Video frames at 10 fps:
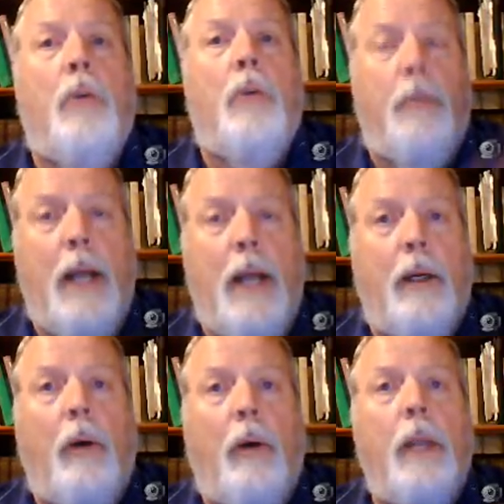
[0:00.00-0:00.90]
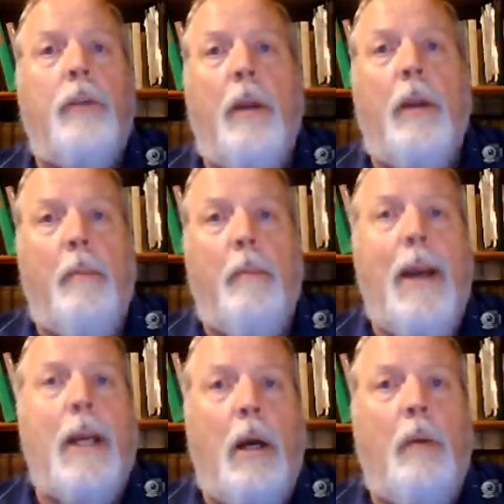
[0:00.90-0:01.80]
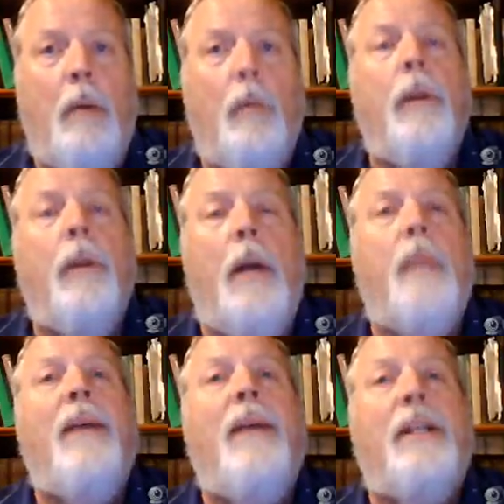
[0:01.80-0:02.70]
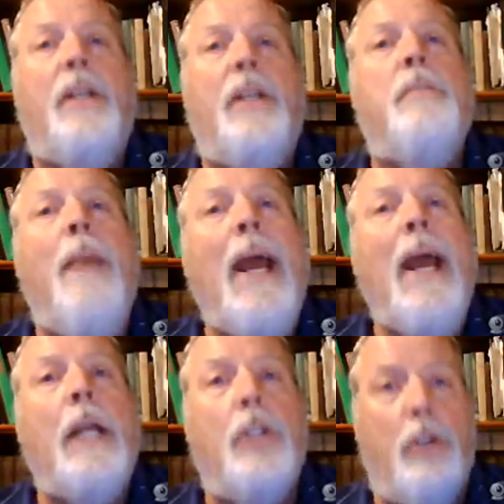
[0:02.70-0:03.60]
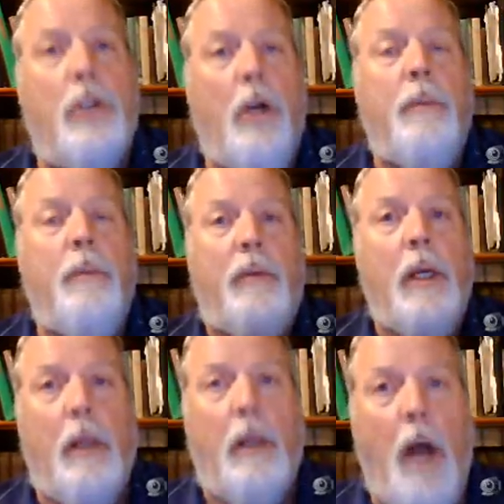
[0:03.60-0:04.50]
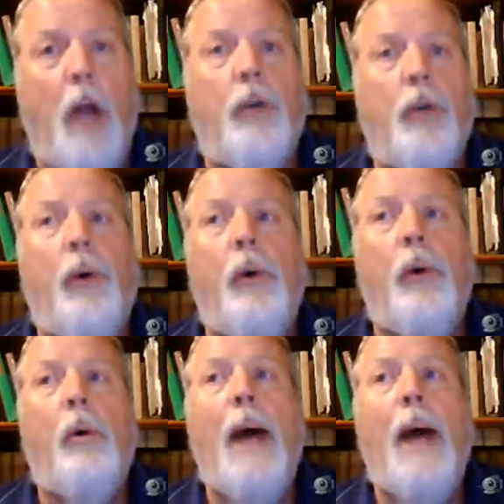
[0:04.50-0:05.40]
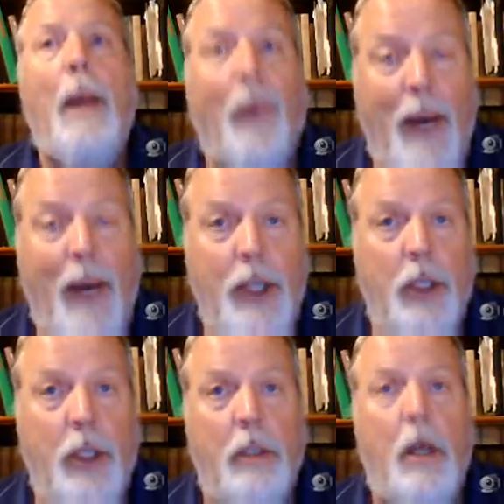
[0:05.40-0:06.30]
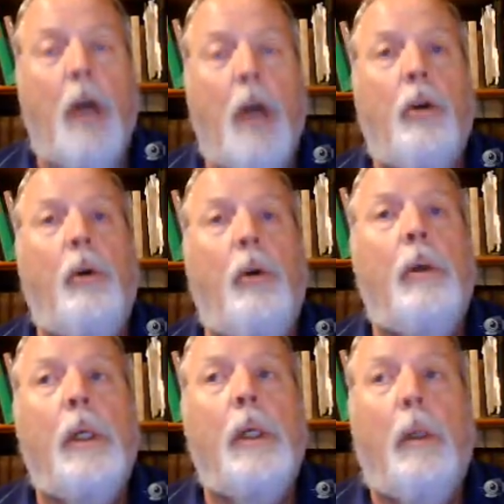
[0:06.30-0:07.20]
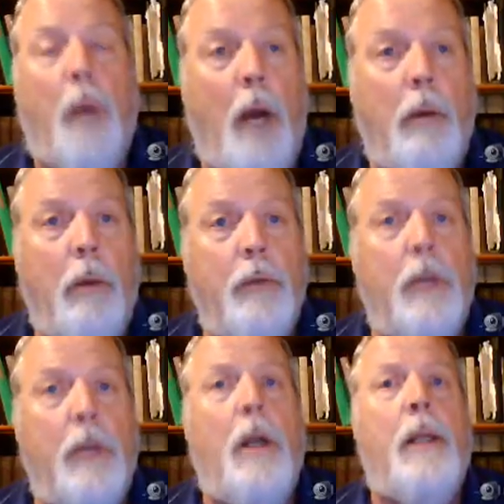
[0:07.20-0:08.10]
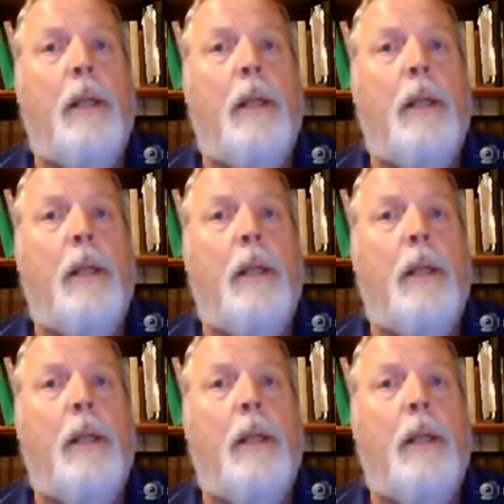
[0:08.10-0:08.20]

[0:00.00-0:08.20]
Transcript: to obtain degrees that might come with a lot of excess baggage in terms of doctrinal aberrations, doctrinal problems, and